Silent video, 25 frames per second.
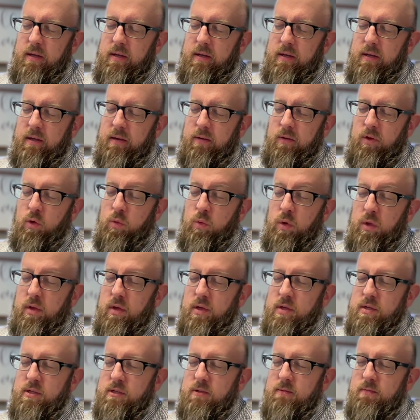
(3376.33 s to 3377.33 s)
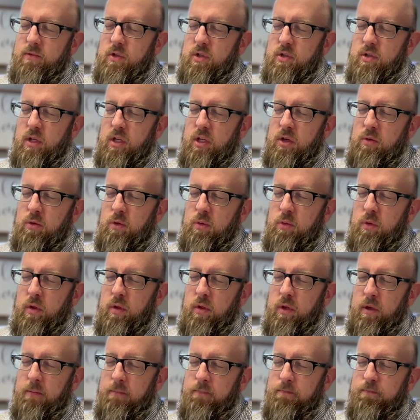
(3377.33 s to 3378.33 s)
uh, you're with us, just like you were
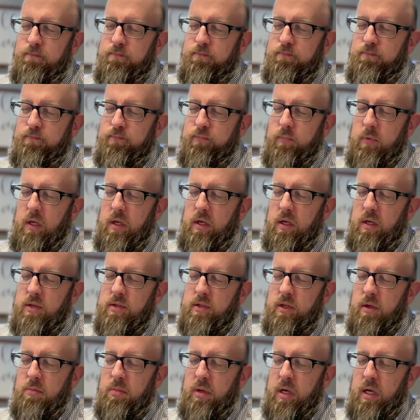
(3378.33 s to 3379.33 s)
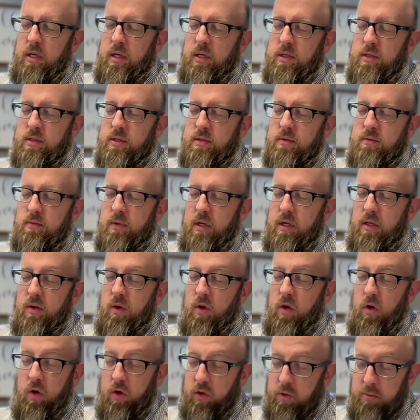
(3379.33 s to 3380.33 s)
with him and his companions and
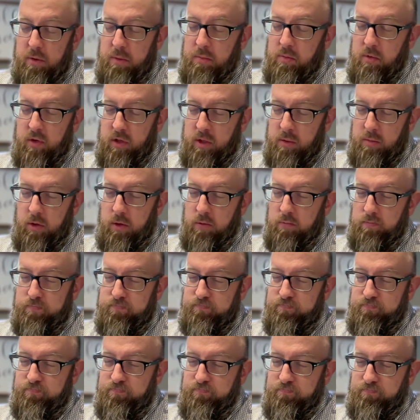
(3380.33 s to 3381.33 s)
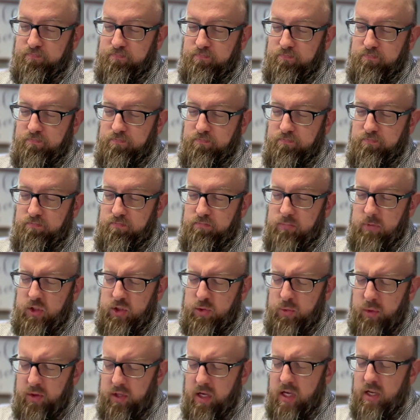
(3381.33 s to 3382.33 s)
all the people on the boat.
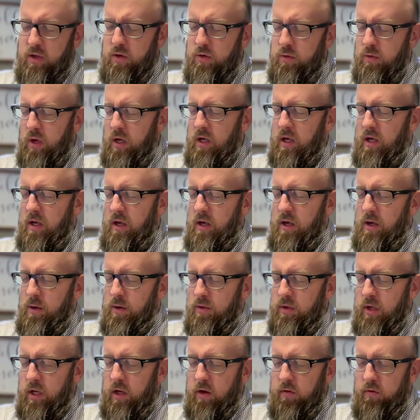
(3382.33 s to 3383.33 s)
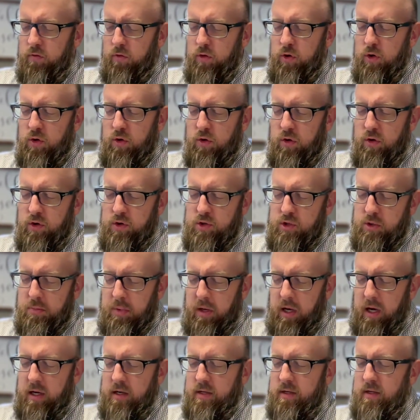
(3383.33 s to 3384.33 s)
So we thank you. Thank you for your
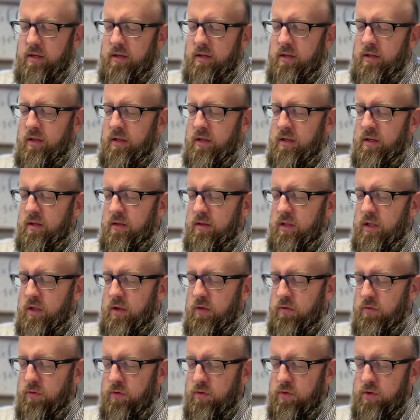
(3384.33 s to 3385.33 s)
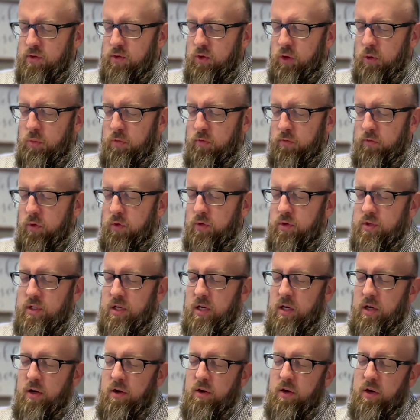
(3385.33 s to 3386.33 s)
Shabbat. Uh, thank you for this group of folks
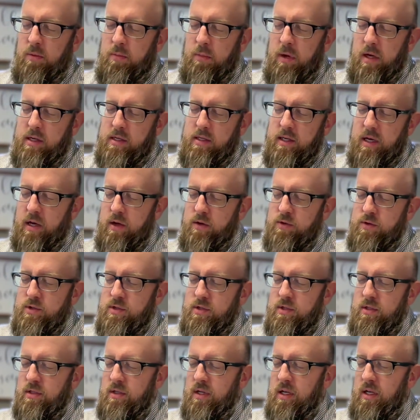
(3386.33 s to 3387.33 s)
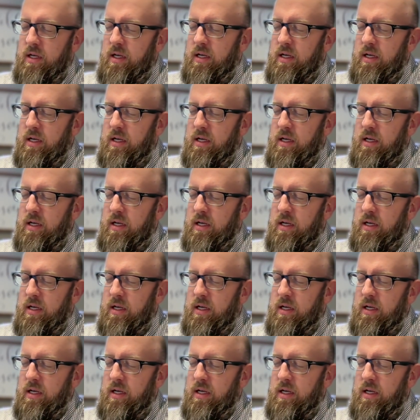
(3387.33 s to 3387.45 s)
here at Mike's house. And